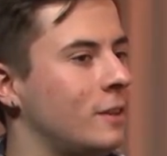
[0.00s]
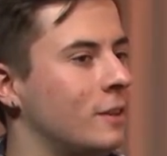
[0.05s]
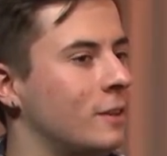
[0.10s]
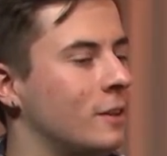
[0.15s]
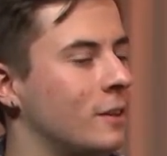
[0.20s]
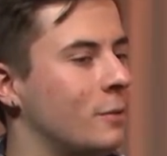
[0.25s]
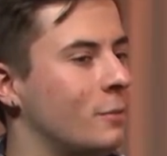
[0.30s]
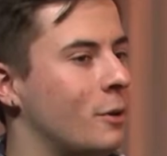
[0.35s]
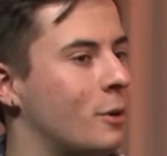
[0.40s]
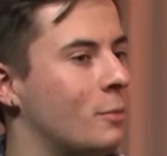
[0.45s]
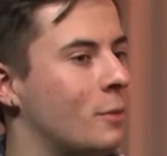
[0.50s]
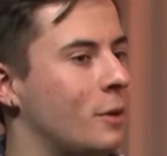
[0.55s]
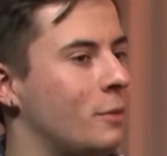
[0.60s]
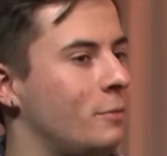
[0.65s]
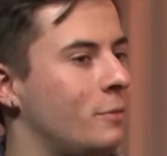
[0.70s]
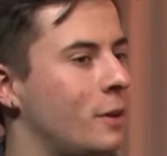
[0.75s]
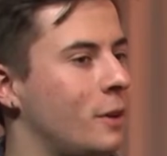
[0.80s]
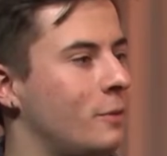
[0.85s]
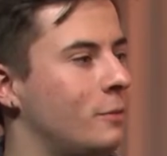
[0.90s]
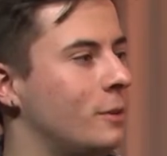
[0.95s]
are my
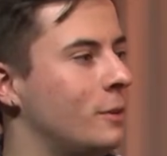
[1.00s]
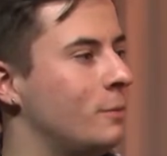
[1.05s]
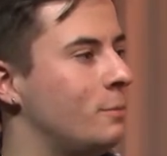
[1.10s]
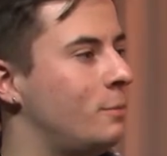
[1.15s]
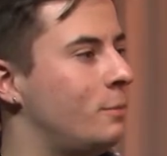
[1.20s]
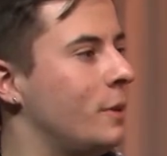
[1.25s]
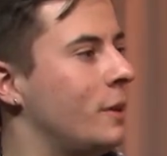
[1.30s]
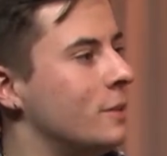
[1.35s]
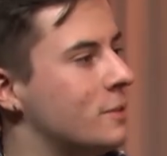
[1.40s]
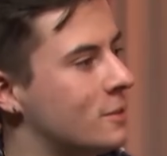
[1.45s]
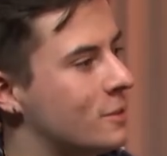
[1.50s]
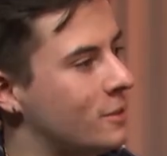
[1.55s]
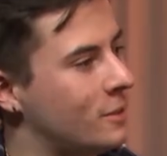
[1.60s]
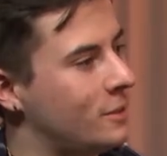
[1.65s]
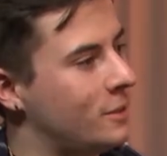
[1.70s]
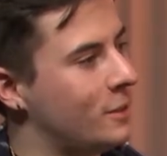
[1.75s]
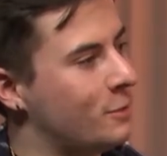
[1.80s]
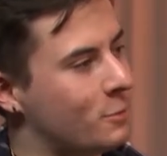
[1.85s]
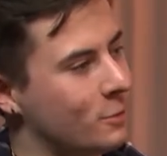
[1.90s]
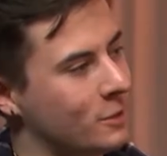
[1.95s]
favorite, based on
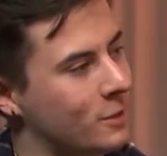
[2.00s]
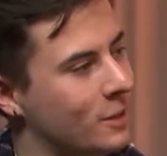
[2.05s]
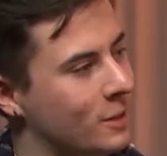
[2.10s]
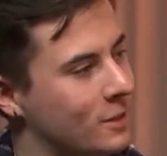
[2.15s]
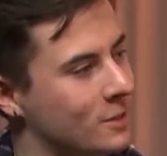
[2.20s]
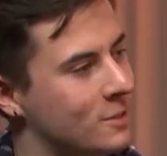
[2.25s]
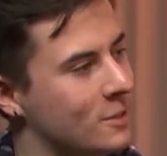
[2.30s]
different things.